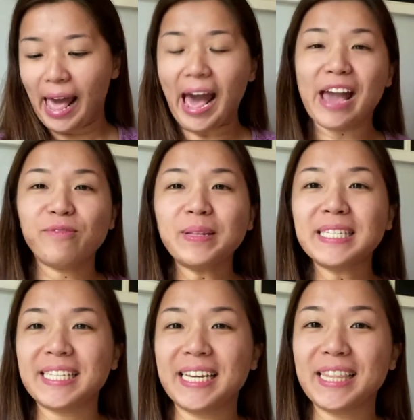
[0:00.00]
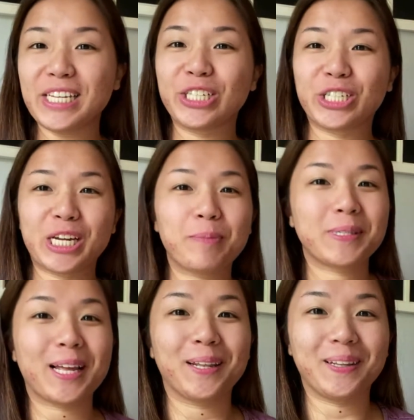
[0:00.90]
I've been seeing these chips
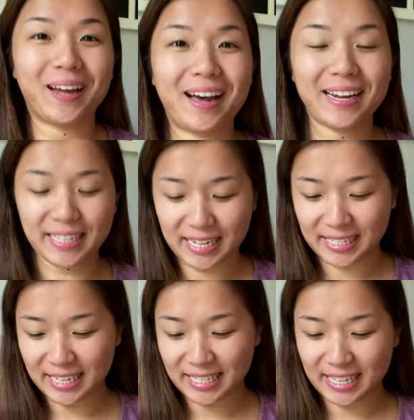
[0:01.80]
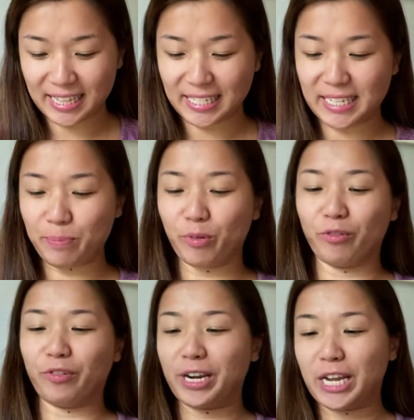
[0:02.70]
a lot. It is the Deep
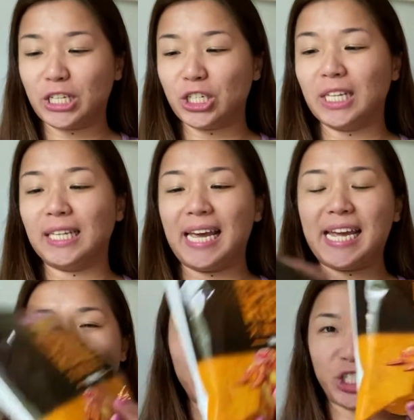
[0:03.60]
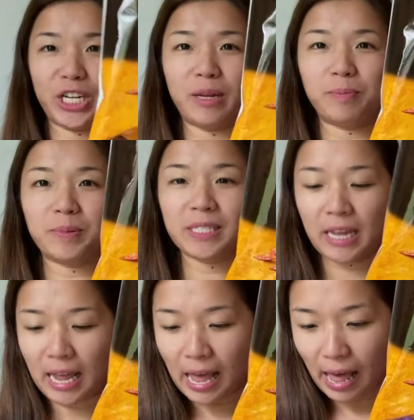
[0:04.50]
Ridge Lay's chips.
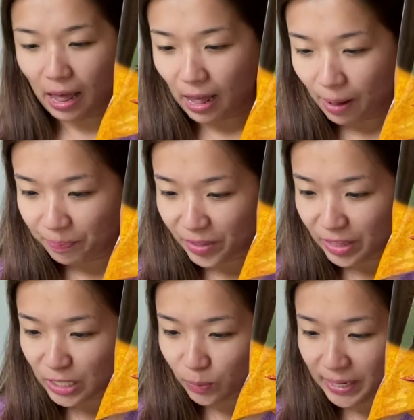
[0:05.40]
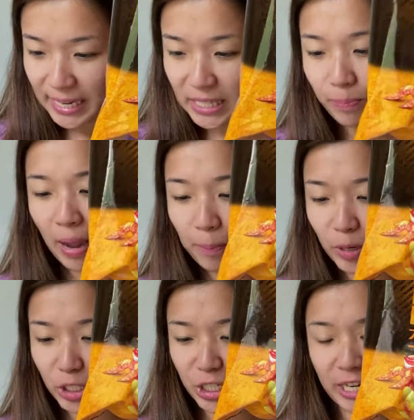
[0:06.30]
This one is the pepper
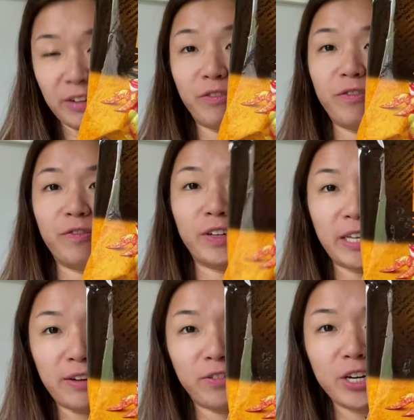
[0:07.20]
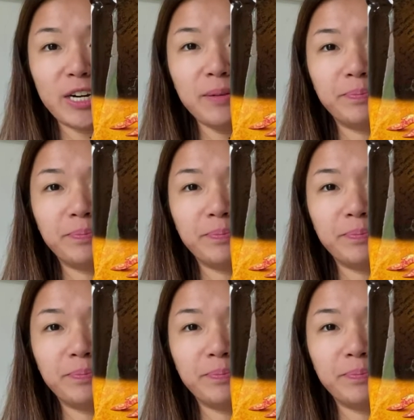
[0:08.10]
chicken flavor.